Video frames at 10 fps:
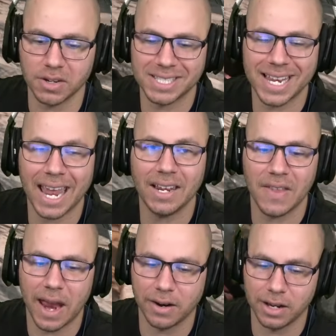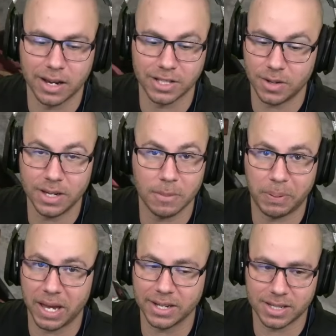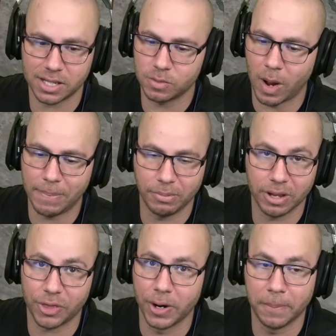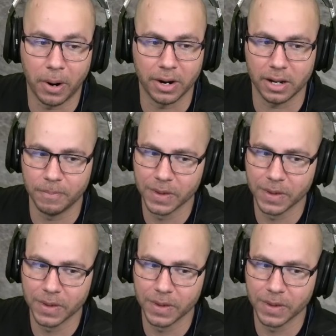scanning the area because you can get pinched. This is why people get third-partied.